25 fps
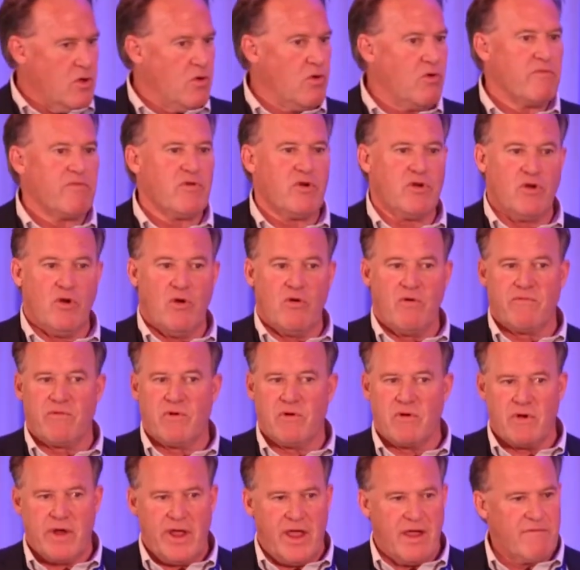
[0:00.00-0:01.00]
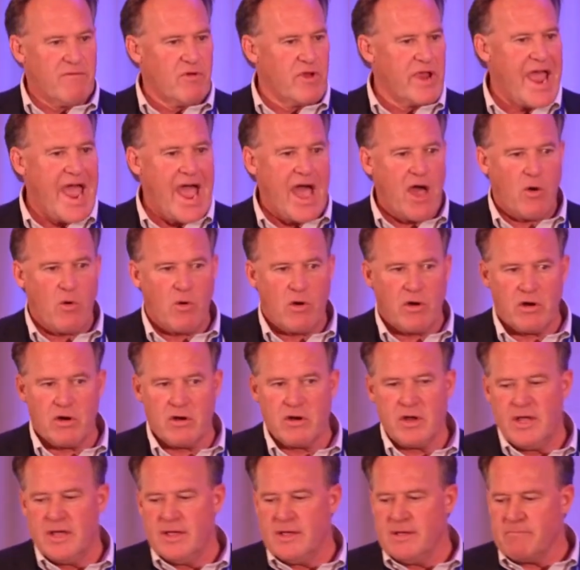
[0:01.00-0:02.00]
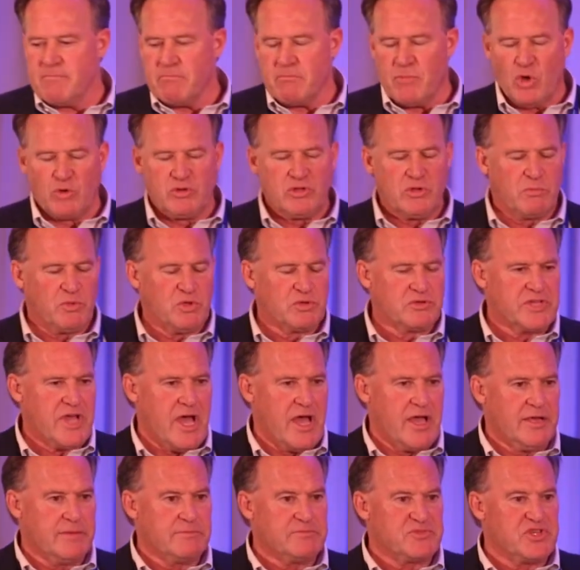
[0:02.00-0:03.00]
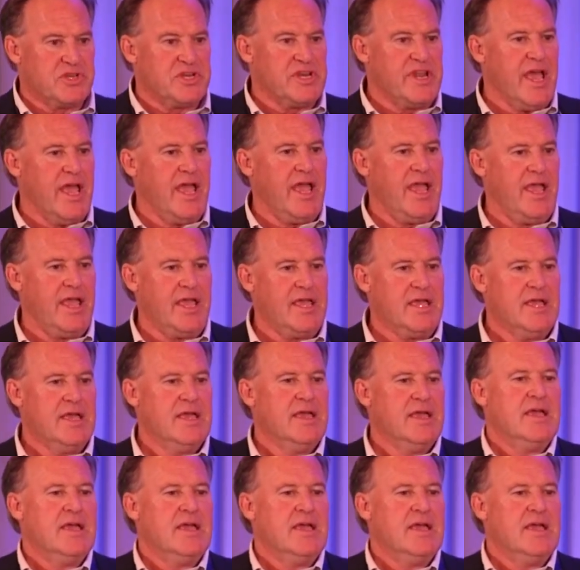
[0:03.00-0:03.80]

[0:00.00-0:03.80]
over and over every hour, multiple times a day,